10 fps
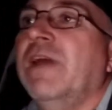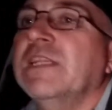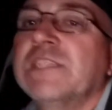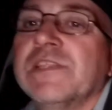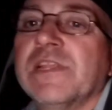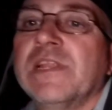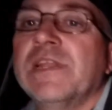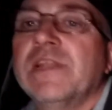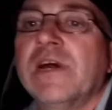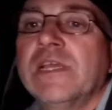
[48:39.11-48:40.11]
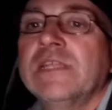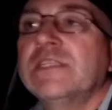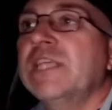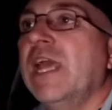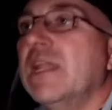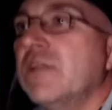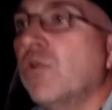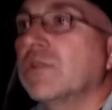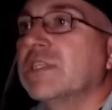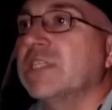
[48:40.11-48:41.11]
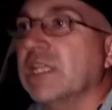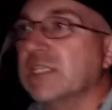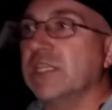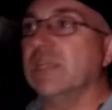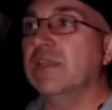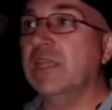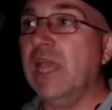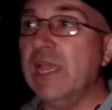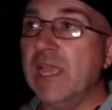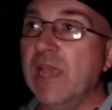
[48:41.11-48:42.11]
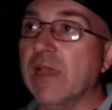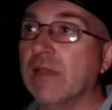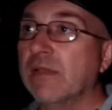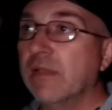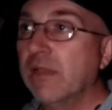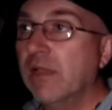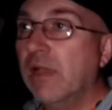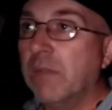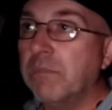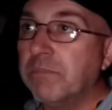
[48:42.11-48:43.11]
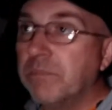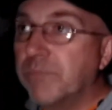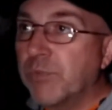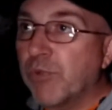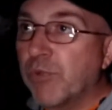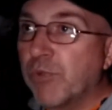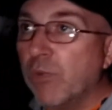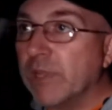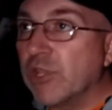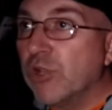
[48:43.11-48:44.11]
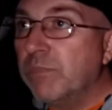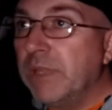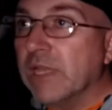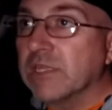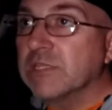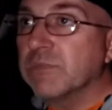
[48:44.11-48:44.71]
Faster than a 910 0 to 60. Yeah. Probably could be, I